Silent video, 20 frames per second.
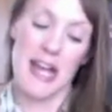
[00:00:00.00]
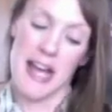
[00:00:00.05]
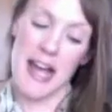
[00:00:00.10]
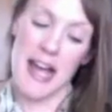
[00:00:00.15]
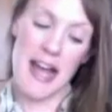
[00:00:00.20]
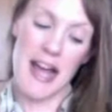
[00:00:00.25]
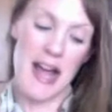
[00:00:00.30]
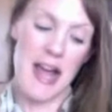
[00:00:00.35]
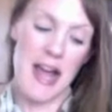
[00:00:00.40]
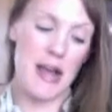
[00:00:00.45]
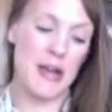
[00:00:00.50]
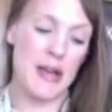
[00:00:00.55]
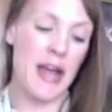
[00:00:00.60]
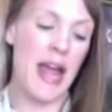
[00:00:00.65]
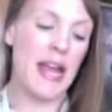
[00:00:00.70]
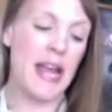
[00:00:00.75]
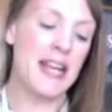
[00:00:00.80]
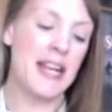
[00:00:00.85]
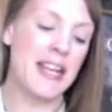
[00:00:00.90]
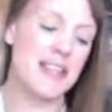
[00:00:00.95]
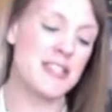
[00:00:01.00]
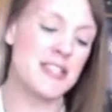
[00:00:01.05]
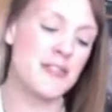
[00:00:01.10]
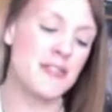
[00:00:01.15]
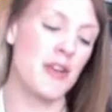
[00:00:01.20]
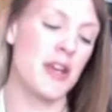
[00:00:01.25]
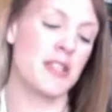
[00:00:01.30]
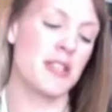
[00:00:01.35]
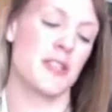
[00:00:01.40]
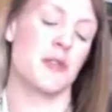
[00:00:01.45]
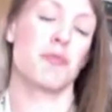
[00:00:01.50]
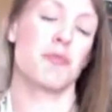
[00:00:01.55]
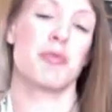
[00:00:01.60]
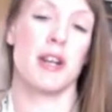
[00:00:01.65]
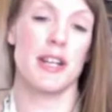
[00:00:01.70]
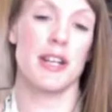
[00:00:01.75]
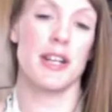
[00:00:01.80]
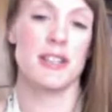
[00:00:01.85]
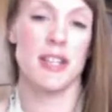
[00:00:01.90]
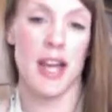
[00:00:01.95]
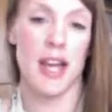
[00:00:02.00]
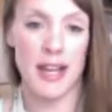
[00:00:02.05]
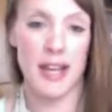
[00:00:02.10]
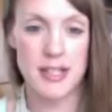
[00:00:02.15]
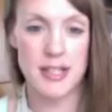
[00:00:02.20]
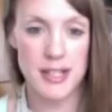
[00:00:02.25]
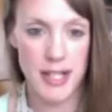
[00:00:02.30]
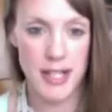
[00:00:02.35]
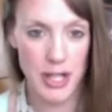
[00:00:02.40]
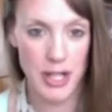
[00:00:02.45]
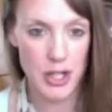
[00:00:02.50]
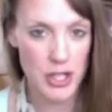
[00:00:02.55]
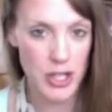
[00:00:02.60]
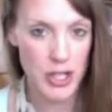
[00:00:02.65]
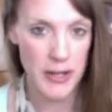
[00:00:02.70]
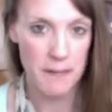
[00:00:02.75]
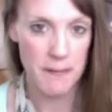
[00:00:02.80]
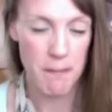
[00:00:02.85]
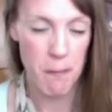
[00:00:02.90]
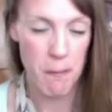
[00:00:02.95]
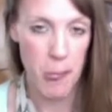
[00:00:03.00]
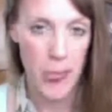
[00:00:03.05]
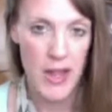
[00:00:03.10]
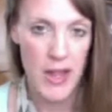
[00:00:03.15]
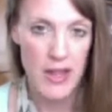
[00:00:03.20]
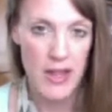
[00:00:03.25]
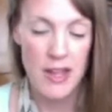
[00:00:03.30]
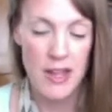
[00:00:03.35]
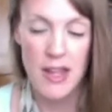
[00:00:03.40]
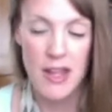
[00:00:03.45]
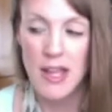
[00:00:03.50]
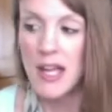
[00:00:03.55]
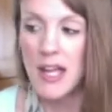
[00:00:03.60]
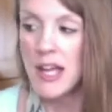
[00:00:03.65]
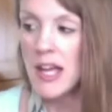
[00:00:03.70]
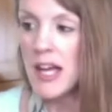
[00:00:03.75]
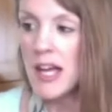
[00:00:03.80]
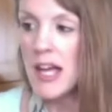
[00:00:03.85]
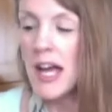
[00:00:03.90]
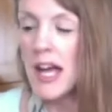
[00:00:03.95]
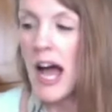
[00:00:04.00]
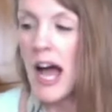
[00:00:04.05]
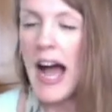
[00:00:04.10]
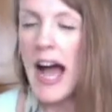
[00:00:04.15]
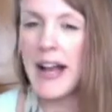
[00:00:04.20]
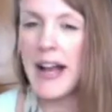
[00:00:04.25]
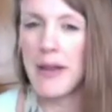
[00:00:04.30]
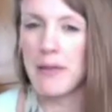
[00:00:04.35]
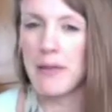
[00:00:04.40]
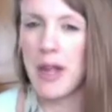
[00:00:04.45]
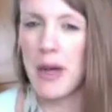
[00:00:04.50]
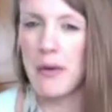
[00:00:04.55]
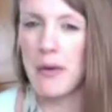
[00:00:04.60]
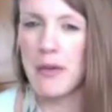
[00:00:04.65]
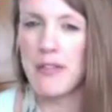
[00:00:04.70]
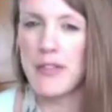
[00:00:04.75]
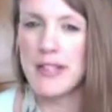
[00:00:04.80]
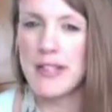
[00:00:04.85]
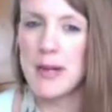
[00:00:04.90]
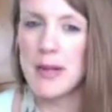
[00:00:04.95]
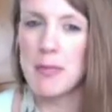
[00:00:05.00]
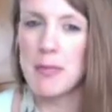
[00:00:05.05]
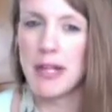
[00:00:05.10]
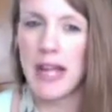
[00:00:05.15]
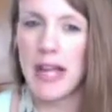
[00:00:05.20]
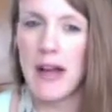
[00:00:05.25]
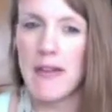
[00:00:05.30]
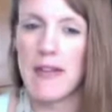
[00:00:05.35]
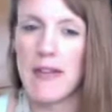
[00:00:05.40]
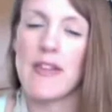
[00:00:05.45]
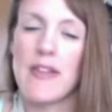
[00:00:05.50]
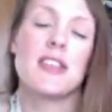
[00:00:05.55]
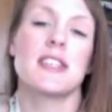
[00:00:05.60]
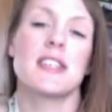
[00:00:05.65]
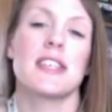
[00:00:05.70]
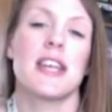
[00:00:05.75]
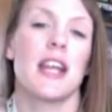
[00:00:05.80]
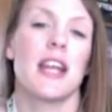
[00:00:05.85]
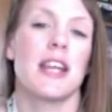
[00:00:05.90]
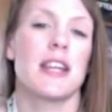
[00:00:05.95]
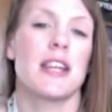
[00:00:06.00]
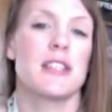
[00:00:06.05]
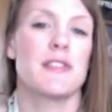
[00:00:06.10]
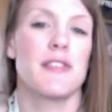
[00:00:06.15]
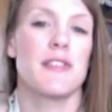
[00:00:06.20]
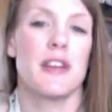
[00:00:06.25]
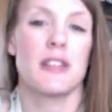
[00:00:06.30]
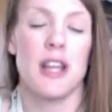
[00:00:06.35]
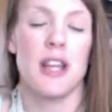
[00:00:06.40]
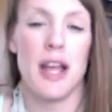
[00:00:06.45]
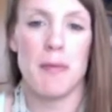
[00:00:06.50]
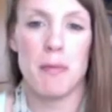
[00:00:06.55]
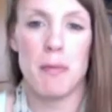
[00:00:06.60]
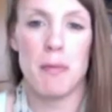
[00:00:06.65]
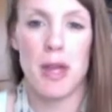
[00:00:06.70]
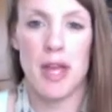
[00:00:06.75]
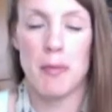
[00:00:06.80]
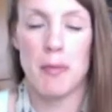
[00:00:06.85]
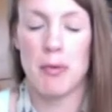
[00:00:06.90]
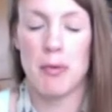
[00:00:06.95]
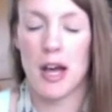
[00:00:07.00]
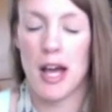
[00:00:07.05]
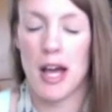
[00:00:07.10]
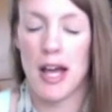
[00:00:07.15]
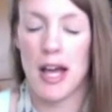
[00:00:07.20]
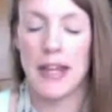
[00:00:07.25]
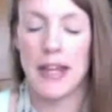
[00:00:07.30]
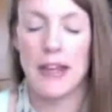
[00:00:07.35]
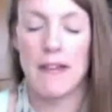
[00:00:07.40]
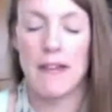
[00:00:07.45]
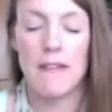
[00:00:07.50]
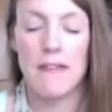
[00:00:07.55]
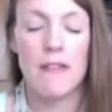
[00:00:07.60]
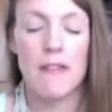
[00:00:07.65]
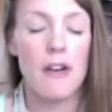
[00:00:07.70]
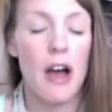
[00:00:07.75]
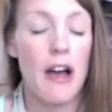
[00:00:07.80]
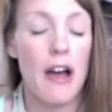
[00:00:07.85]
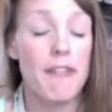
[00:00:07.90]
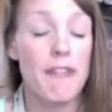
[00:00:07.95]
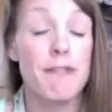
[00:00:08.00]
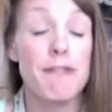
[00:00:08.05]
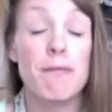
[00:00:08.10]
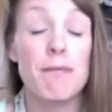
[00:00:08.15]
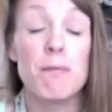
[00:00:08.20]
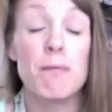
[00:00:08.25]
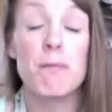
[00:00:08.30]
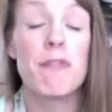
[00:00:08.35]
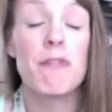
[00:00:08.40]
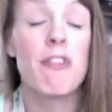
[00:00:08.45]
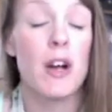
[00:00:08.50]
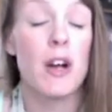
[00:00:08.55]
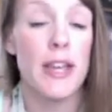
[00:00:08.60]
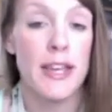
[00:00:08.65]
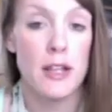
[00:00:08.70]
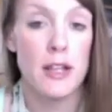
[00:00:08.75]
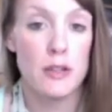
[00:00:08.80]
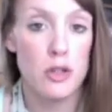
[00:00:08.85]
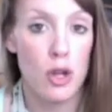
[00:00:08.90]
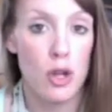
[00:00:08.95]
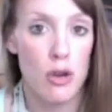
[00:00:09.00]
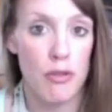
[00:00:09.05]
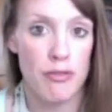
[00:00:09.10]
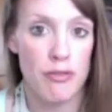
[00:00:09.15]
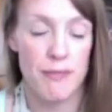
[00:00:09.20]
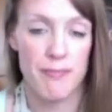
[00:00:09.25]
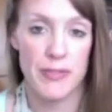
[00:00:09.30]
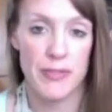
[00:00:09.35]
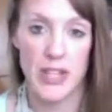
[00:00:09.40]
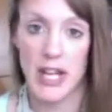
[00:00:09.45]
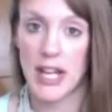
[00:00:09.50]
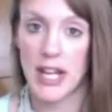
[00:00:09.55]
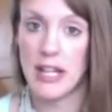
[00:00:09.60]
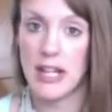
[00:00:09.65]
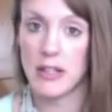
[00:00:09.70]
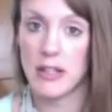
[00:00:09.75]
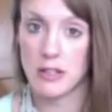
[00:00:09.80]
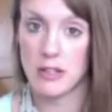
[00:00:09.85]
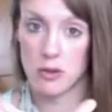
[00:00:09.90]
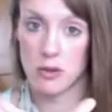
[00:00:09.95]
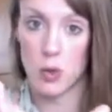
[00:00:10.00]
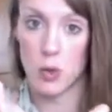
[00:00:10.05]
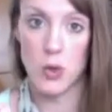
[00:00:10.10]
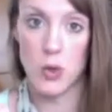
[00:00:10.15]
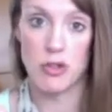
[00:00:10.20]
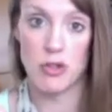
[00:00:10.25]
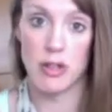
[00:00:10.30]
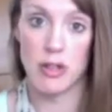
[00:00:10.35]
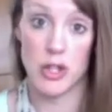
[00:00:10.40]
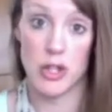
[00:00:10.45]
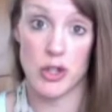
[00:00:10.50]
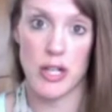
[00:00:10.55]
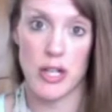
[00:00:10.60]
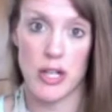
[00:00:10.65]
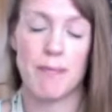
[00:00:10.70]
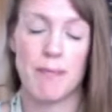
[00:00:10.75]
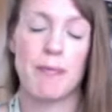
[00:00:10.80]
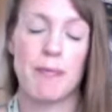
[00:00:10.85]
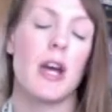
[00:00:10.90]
Aliens vs Predator Extinction. I don't know if there's anybody out there that's an Aliens fan like me, but I fucking love the Alien quadrilogy,